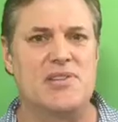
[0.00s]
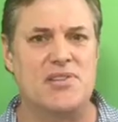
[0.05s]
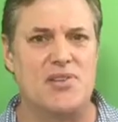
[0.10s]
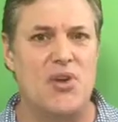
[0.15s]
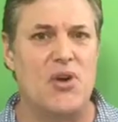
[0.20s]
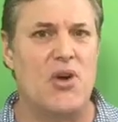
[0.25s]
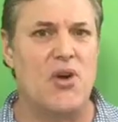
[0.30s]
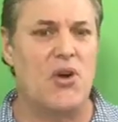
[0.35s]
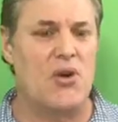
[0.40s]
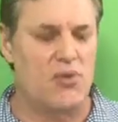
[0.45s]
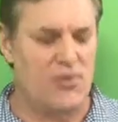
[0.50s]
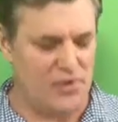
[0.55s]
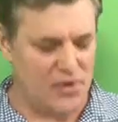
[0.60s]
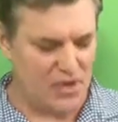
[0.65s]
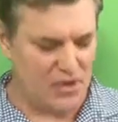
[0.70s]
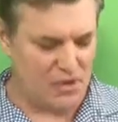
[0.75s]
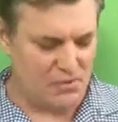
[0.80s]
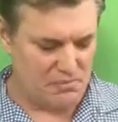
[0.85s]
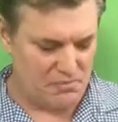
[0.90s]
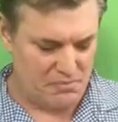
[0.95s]
So,
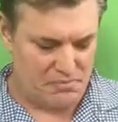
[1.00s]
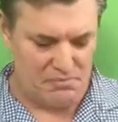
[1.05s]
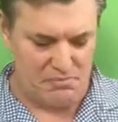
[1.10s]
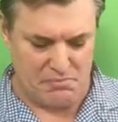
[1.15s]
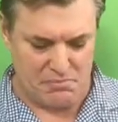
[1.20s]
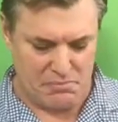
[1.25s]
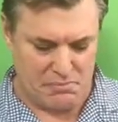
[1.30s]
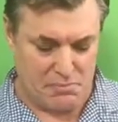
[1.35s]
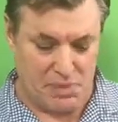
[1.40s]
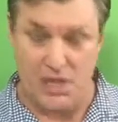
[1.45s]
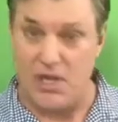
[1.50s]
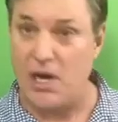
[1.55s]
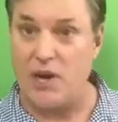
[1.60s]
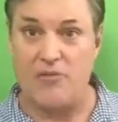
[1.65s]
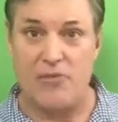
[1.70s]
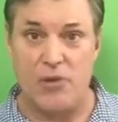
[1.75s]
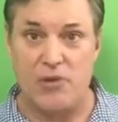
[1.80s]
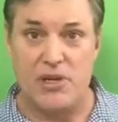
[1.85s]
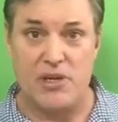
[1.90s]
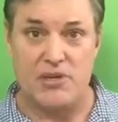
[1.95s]
be
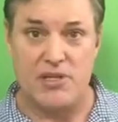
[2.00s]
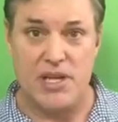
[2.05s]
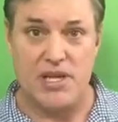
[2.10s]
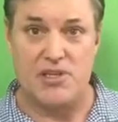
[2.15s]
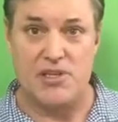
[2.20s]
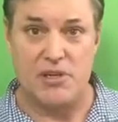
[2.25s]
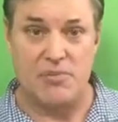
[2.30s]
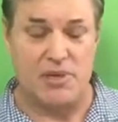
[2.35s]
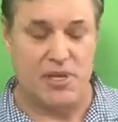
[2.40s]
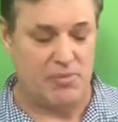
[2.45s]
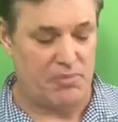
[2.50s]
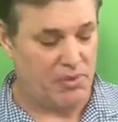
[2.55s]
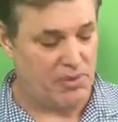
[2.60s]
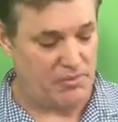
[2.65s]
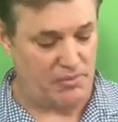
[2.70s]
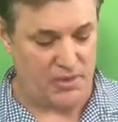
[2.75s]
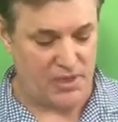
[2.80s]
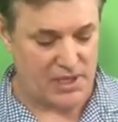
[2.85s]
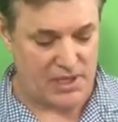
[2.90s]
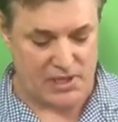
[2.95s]
careful when you're touching people.
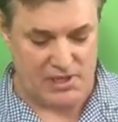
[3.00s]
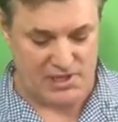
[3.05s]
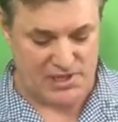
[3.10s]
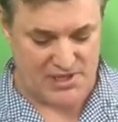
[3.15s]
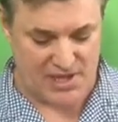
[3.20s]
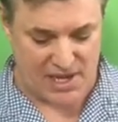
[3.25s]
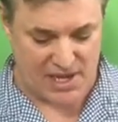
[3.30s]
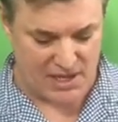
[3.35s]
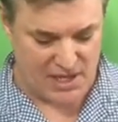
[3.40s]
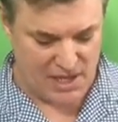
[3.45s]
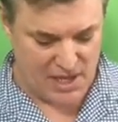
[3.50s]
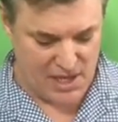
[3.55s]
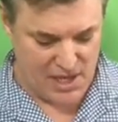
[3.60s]
What can you say?